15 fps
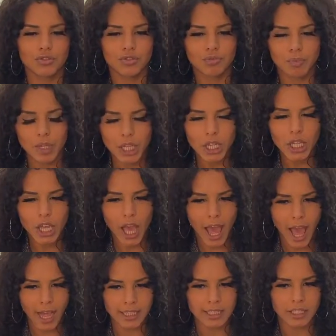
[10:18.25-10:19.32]
Being
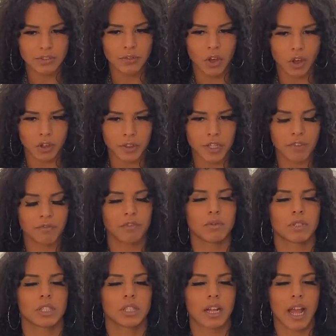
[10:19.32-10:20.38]
active on the
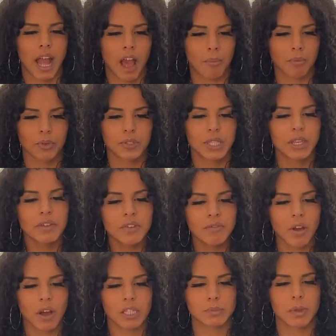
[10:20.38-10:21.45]
Influencer app, receiving
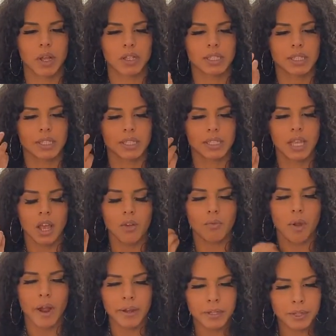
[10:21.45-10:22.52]
Voxboxes,
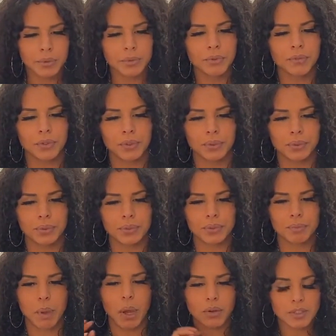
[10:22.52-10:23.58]
writing the reviews,
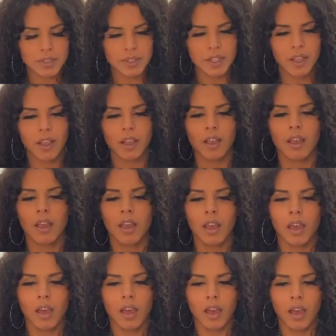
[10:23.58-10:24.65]
posting,
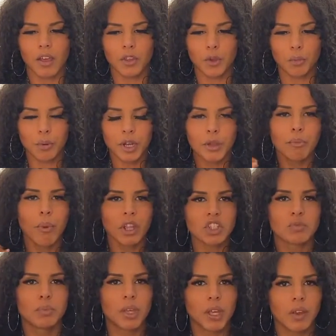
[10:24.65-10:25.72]
you're pretty
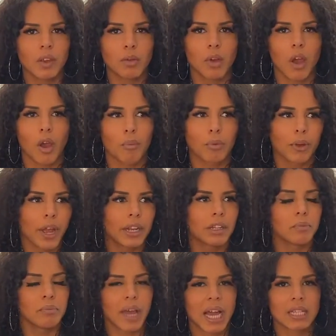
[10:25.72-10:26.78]
much being a brand
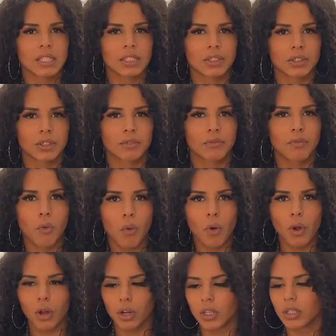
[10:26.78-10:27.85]
ambassador
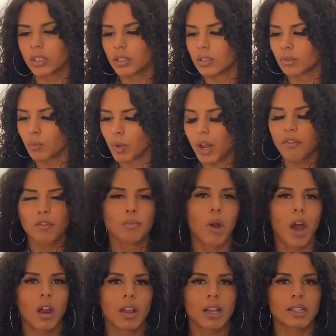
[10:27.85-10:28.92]
for whatever
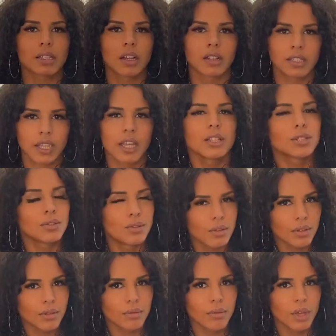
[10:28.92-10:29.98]
products are sent to
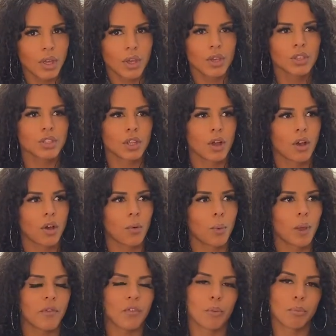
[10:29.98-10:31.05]
you. So
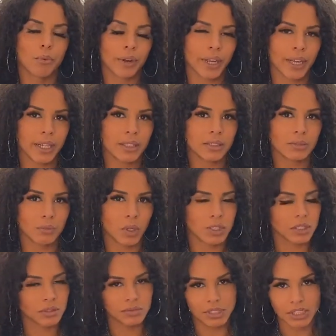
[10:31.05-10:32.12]
if a brand wants
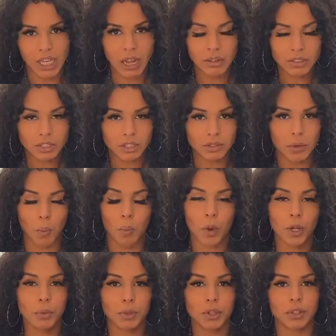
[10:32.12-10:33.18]
to reach out to you and
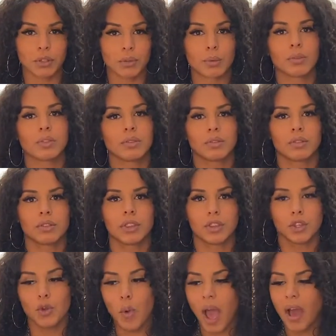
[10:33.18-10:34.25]
work with you,
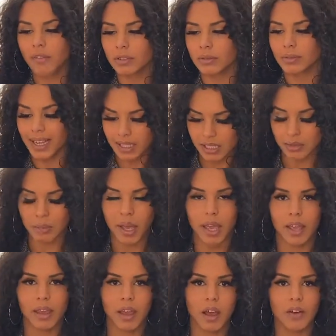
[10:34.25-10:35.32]
you have a
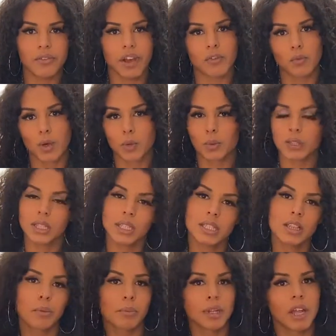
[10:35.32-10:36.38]
resume of, I work with this
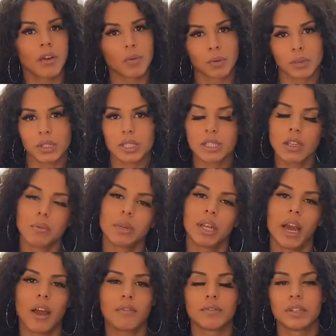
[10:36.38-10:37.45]
company, I work with this company,
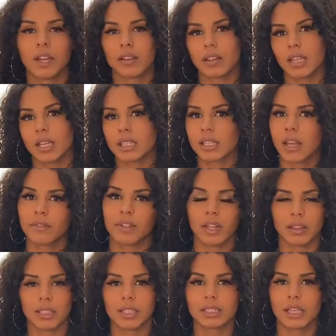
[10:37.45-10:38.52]
I've done this, I've
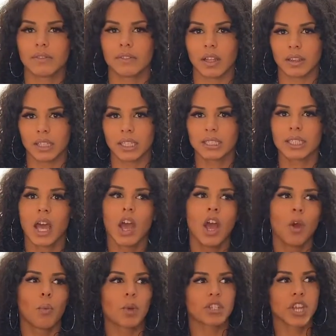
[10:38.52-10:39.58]
done this, I've done this,
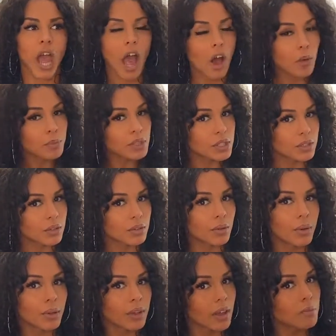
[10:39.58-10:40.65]
which helps
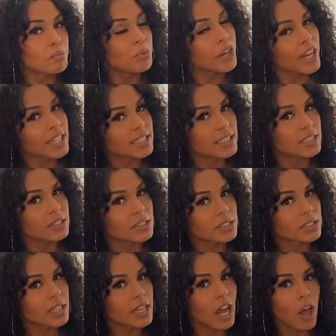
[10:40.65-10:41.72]
you get brand deals
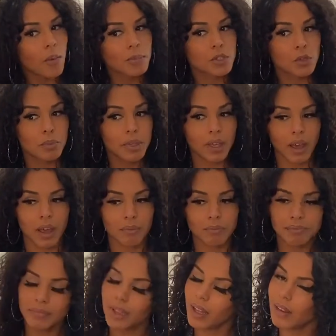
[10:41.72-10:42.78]
and helps you become
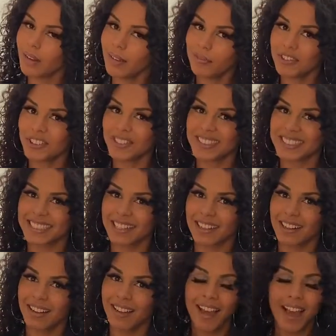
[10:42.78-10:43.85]
an influencer.
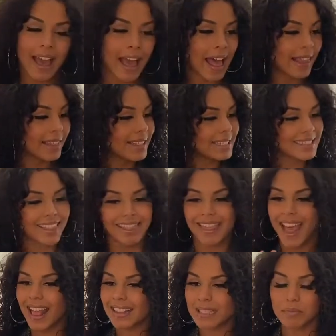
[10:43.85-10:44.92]
At least
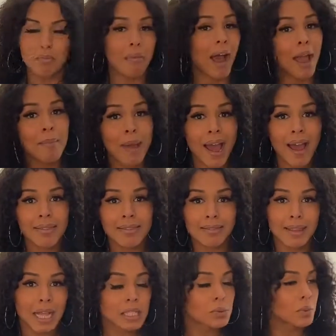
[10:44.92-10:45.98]
that's my math,
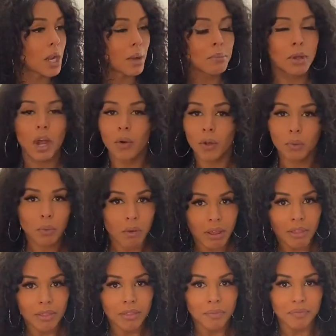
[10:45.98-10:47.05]
that's what I'm going
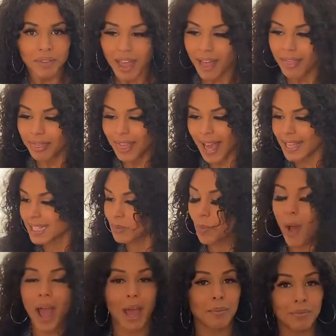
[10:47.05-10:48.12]
with, and that's
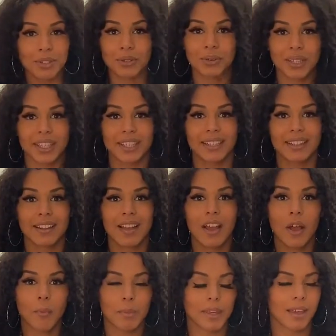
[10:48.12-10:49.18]
why I'm doing it.
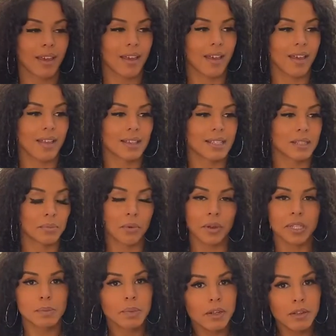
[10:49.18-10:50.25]
Because the more
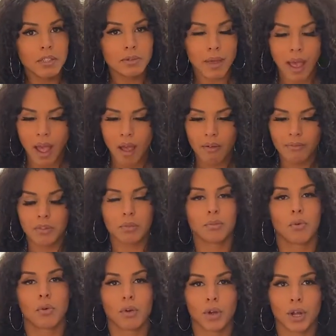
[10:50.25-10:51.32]
experience you have, the
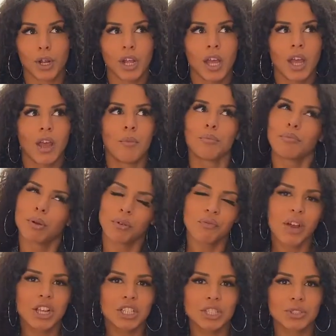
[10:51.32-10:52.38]
more
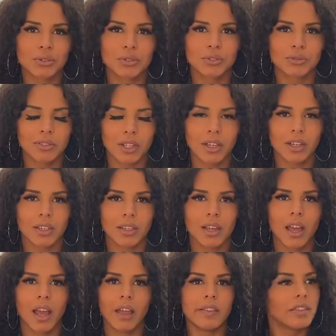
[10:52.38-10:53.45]
professional you look,
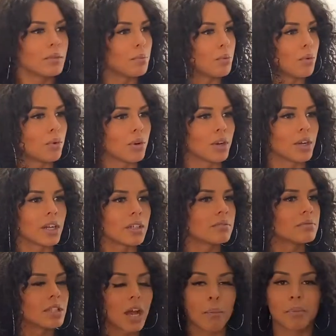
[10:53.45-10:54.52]
and the more
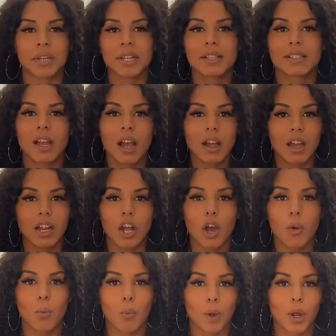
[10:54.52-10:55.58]
companies are gonna
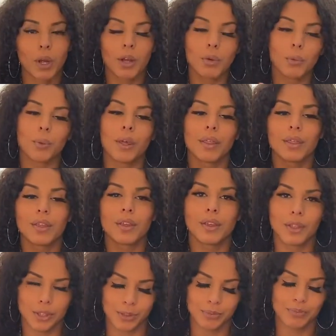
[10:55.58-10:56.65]
work with
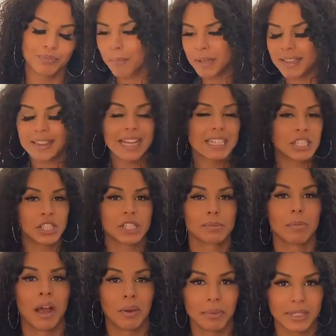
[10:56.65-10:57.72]
you. I mean, that's just
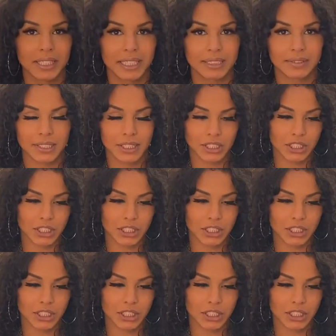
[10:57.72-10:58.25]
my beliefs.